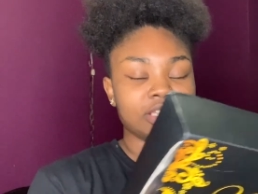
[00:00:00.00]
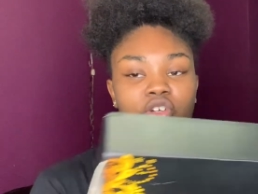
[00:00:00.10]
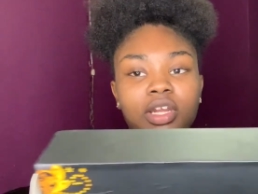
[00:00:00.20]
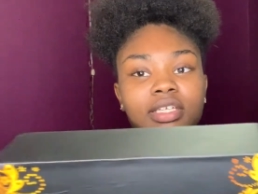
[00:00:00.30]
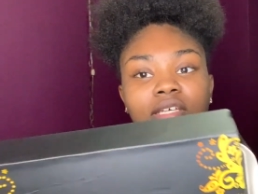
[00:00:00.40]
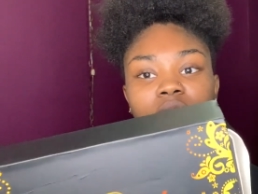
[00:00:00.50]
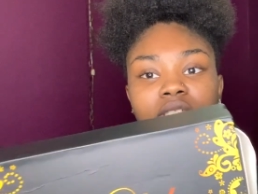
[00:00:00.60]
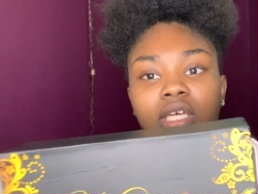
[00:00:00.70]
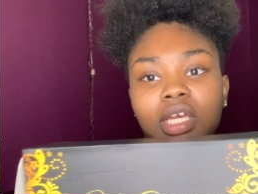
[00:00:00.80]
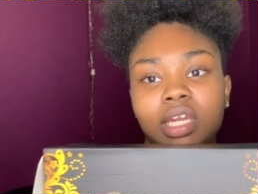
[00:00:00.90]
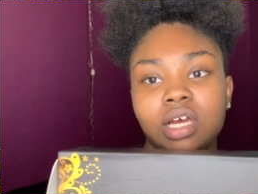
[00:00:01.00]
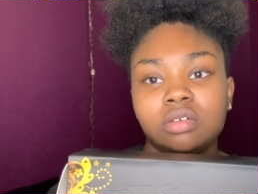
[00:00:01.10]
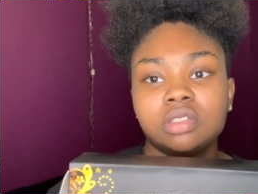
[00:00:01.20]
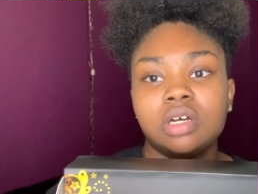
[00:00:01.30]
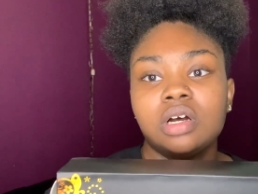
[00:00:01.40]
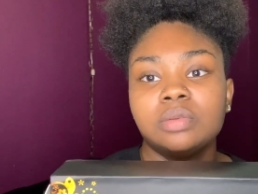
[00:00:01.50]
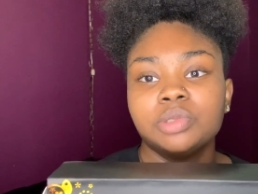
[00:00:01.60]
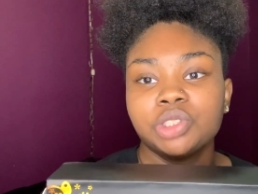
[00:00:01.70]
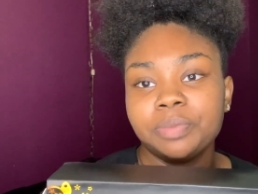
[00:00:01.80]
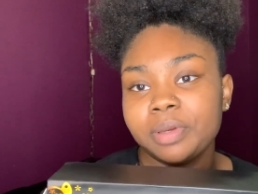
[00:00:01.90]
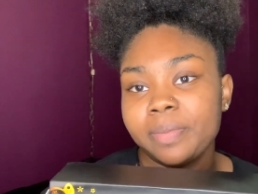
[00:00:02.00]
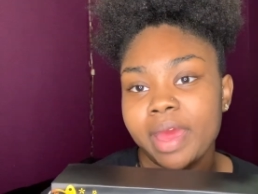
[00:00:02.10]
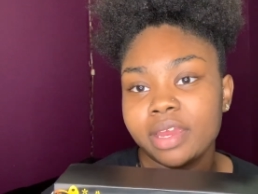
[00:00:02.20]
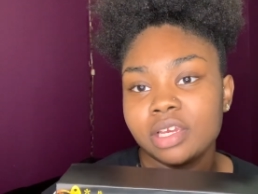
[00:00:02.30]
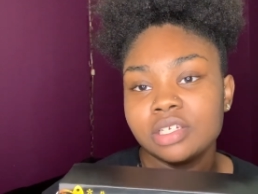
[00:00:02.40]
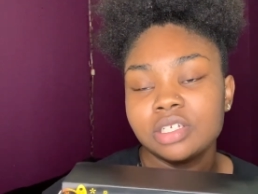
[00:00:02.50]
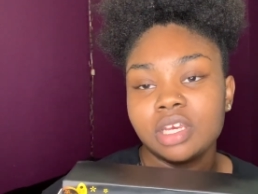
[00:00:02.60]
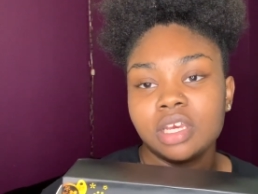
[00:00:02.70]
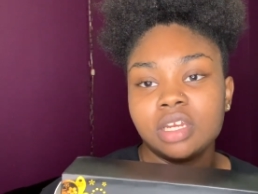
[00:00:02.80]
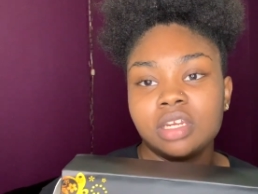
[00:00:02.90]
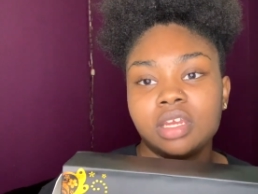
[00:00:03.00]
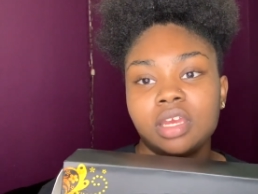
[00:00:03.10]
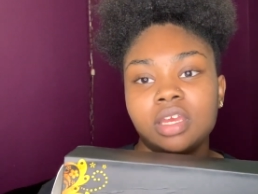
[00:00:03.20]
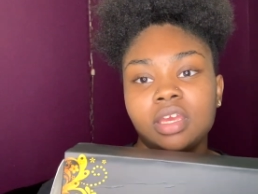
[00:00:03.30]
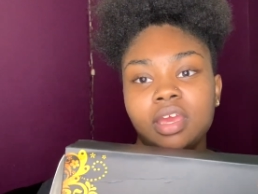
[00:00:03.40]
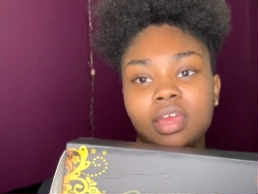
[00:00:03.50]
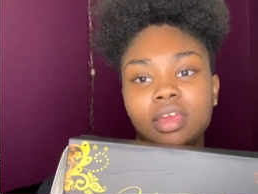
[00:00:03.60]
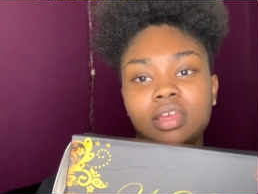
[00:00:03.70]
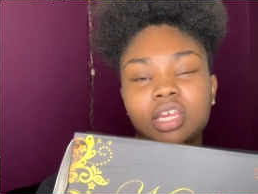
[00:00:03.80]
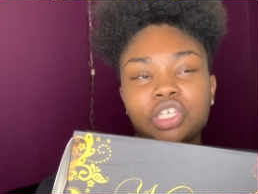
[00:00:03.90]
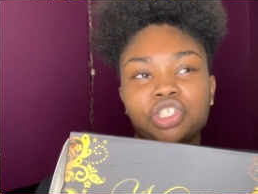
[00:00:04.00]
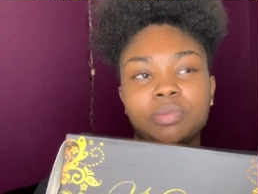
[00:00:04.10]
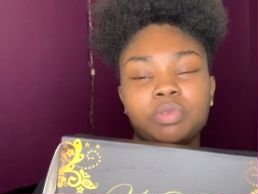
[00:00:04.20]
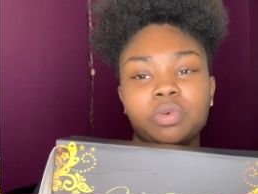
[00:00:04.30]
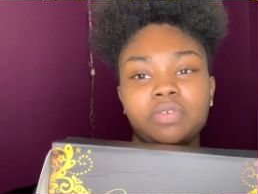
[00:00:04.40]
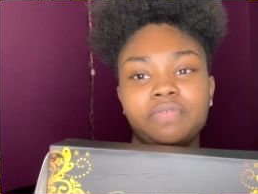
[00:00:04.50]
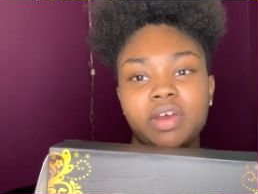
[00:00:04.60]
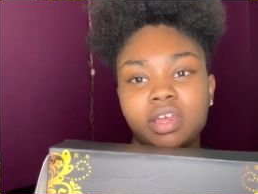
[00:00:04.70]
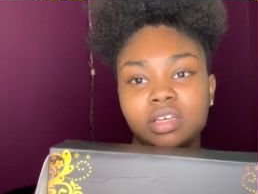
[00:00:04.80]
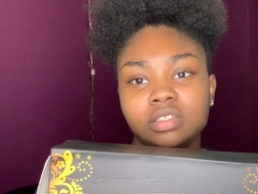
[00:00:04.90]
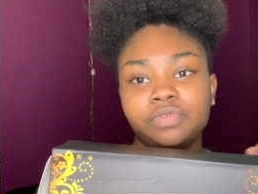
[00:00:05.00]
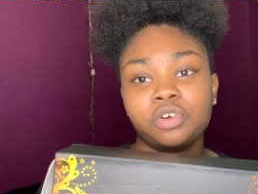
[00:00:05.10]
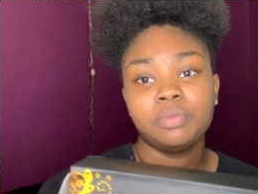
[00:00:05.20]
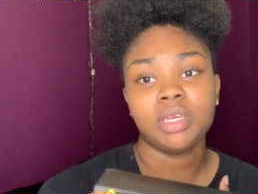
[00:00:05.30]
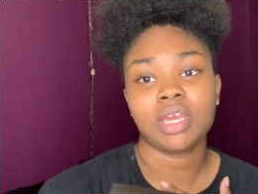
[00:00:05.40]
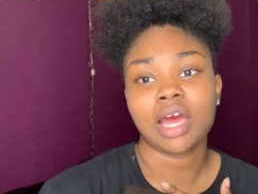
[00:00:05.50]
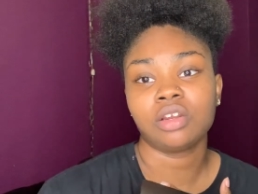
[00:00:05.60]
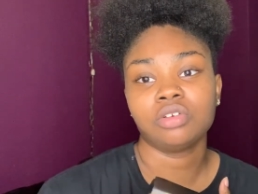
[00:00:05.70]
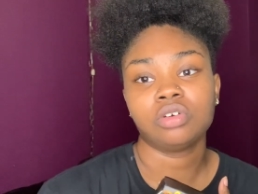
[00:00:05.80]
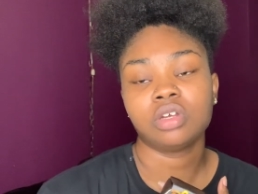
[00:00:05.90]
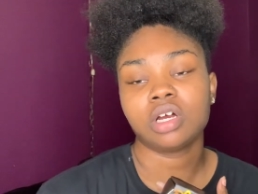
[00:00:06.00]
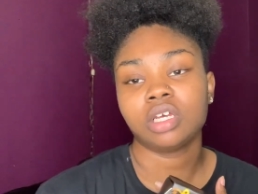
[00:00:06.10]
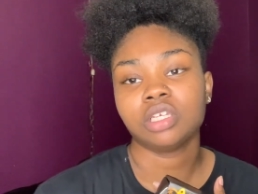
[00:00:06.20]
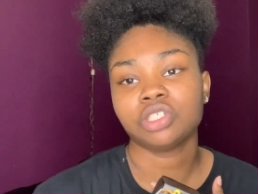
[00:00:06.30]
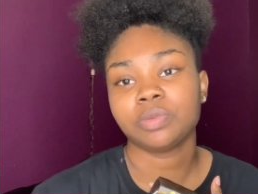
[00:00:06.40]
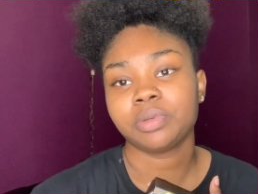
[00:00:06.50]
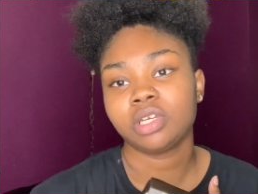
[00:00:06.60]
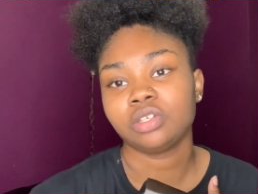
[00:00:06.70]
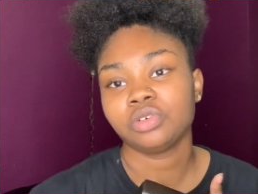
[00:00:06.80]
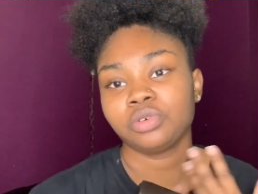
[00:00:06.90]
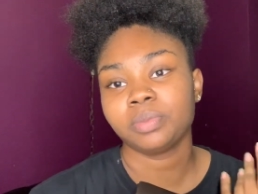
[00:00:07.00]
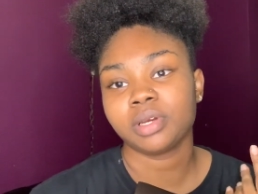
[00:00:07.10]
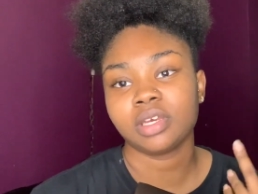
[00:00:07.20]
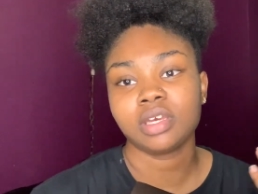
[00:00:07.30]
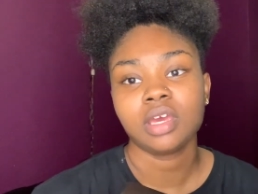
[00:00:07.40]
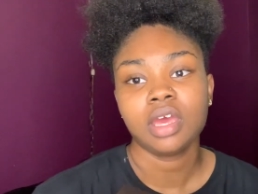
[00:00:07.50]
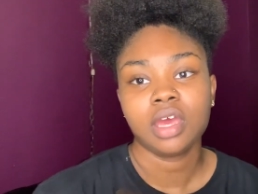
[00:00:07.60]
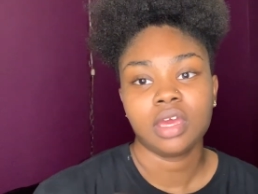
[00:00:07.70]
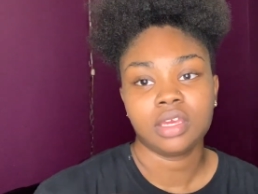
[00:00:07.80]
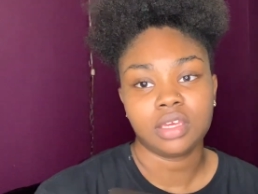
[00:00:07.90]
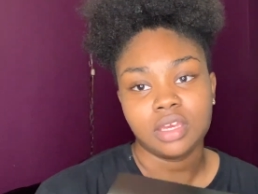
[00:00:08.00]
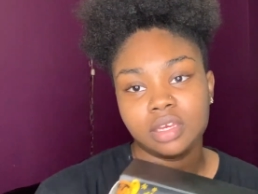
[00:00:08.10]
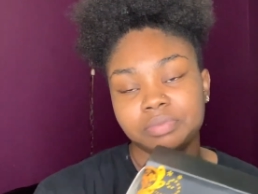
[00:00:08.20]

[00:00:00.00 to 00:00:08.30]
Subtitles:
All I did was take it out the shipping package, and they shipped with FedEx for me. I don't know the other shipper they do, but yeah.